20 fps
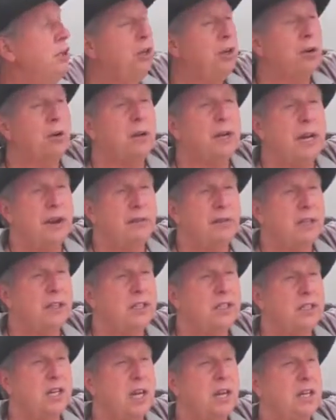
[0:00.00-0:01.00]
You're giving
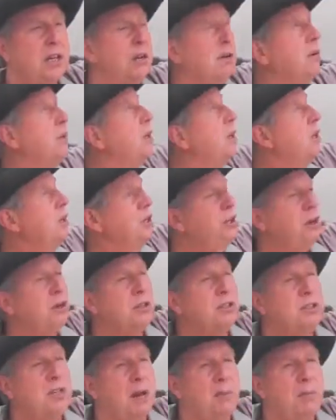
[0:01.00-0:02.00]
the signal.
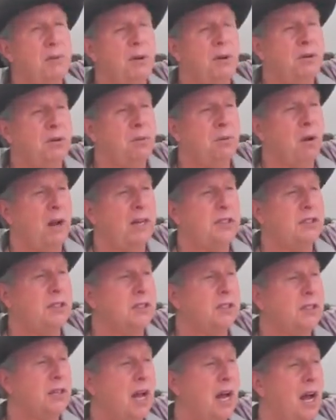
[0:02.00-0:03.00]
You're stepping on your brakes
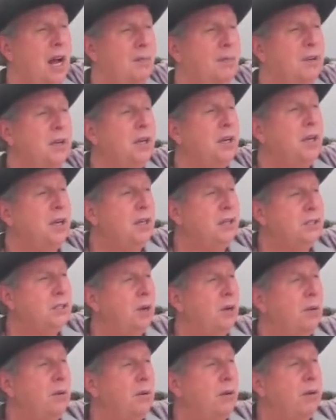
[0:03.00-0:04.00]
to stop.
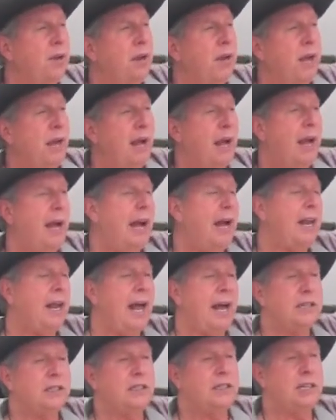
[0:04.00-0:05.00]
So I'd
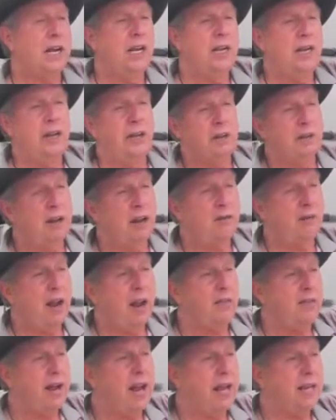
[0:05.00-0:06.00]
like to you you'll never
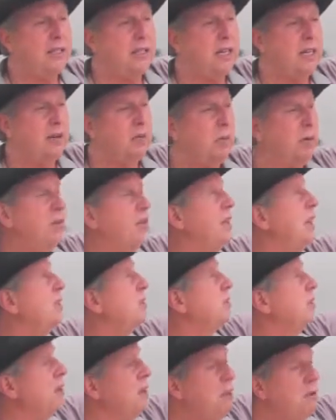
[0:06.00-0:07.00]
have an accident with
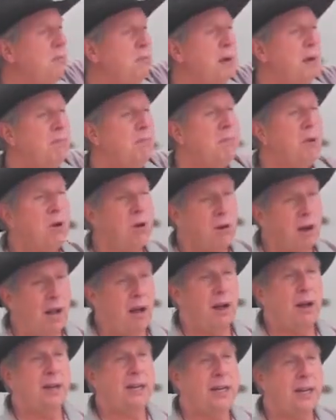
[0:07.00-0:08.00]
this, but
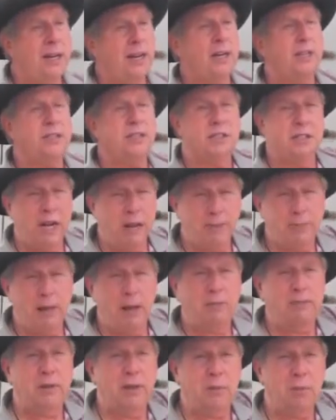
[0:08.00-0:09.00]
Merhow again has stepped
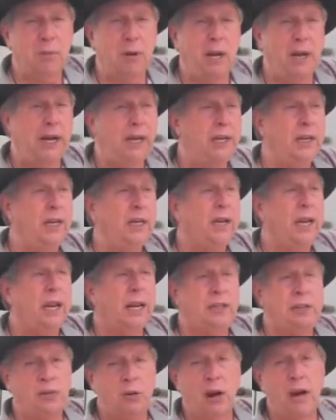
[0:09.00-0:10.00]
up to the plate
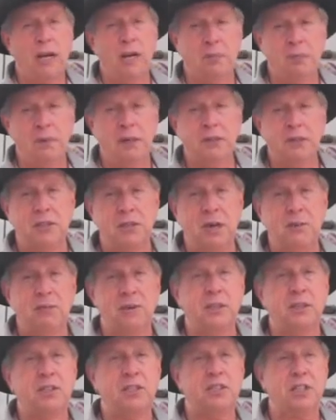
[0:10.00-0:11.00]
and trying to build
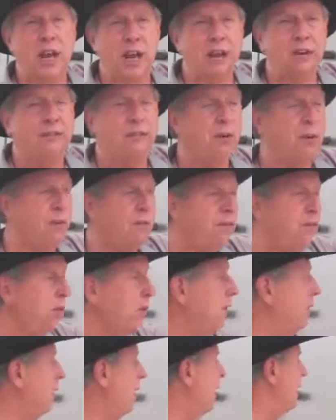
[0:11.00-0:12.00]
something safe for, for your